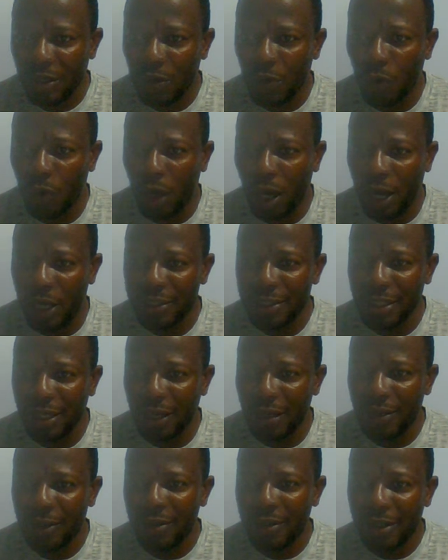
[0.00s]

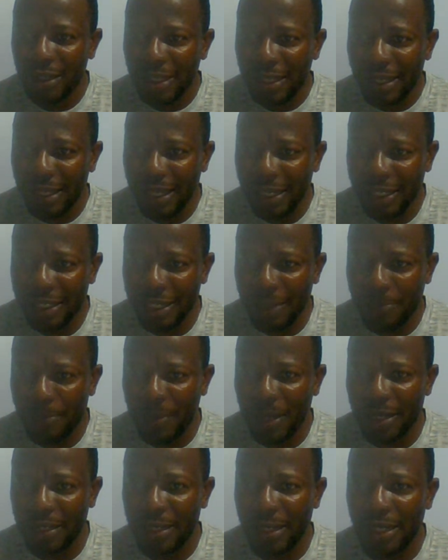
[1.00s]
Water,
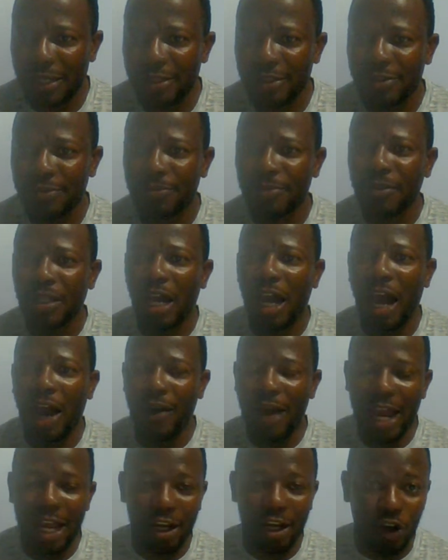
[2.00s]
independent.
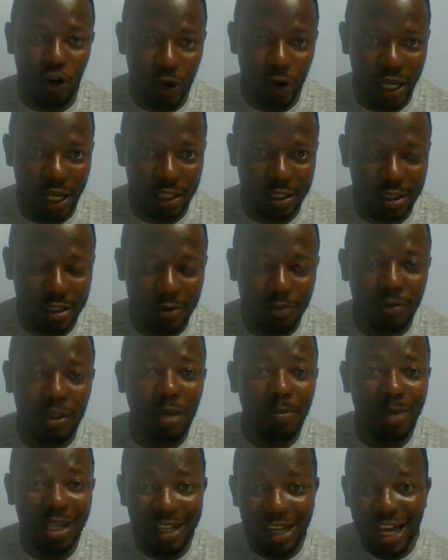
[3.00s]
All right, great.
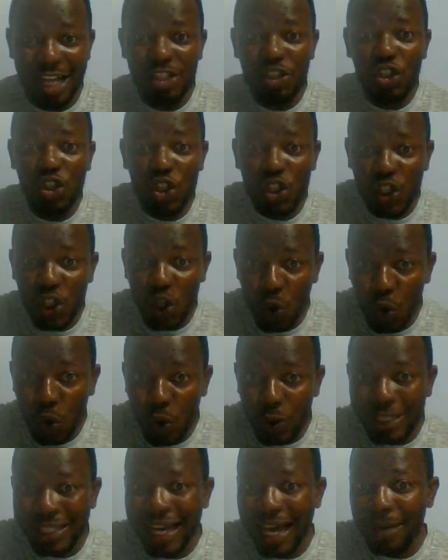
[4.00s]
Because
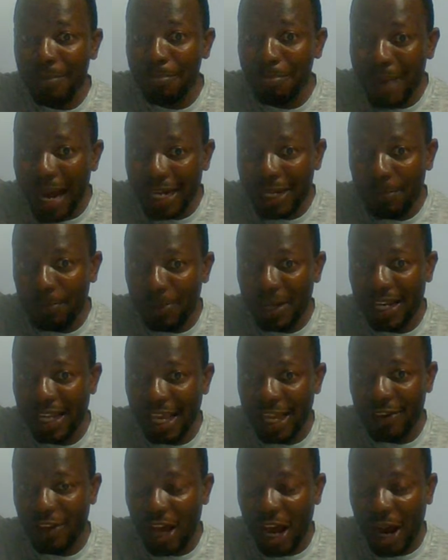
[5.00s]
you can
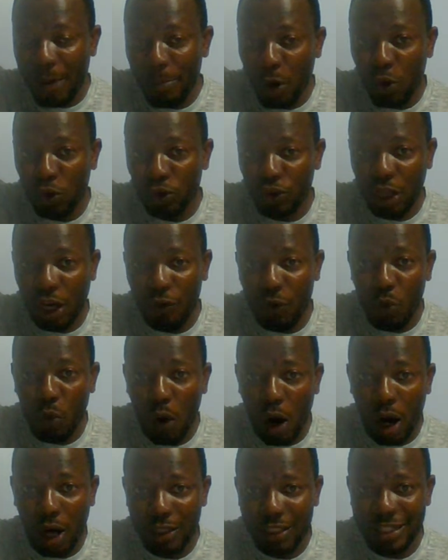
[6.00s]
manipulate the amount of
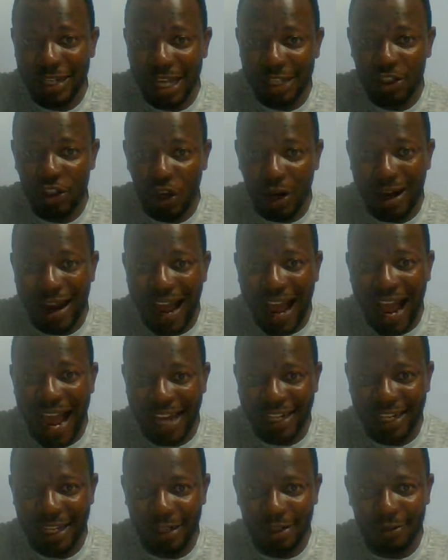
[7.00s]
water that you are
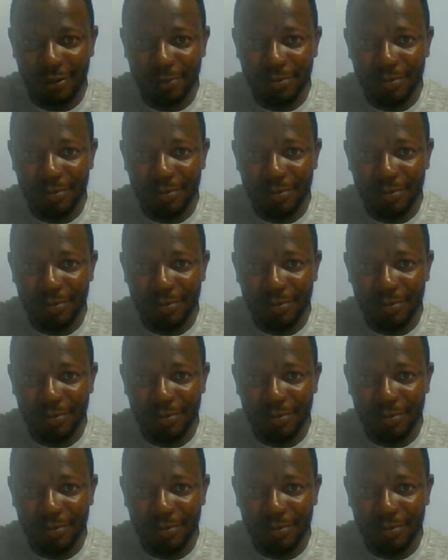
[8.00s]
adding.